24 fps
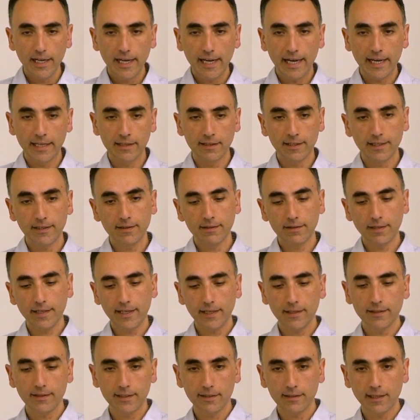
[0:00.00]
and then
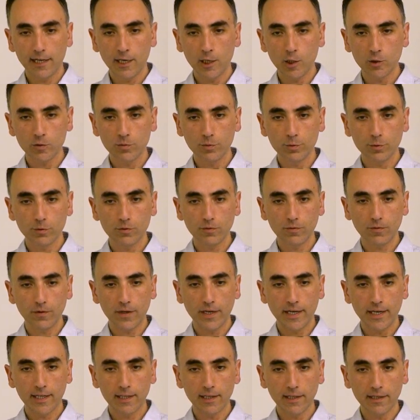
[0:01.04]
take that output
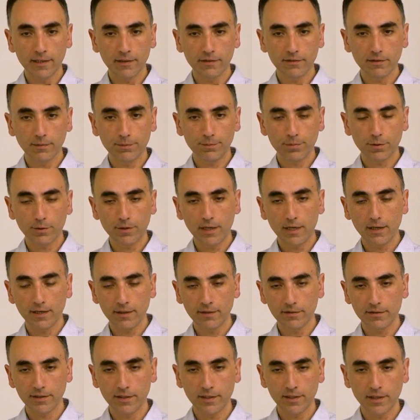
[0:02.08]
file as a
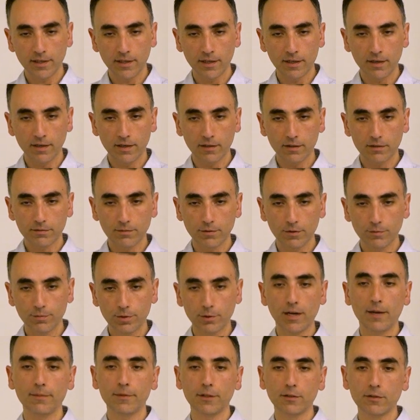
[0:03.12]

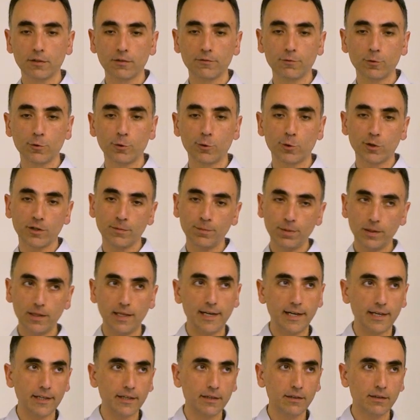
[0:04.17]
parameter for your
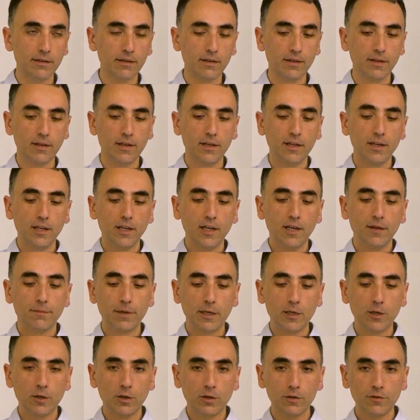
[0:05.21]
apply,
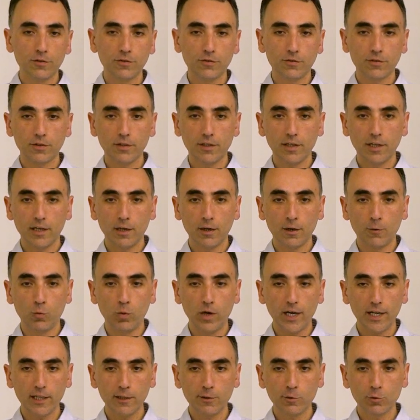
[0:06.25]
because
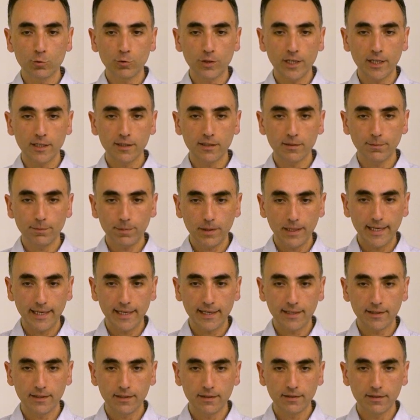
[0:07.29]
while you run the
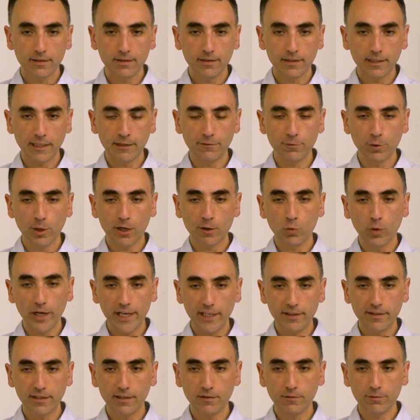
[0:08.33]
plan, if you are
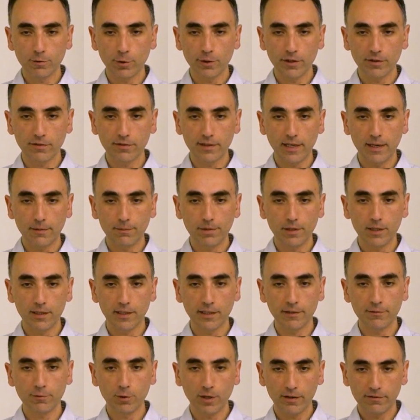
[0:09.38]
waiting, for example,
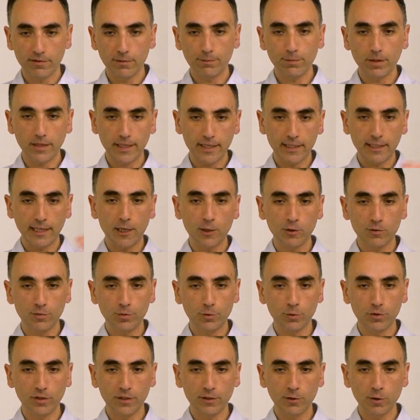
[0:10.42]
if you have a plan
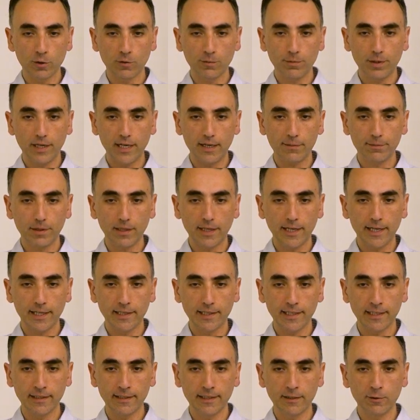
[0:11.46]
output in your
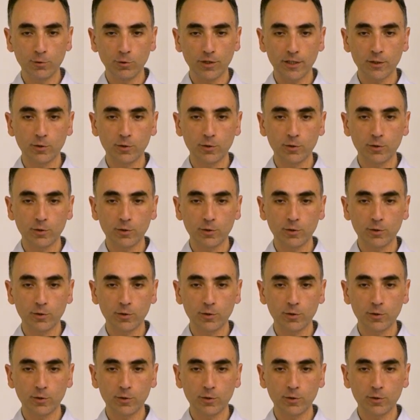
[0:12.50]
pipeline and then you are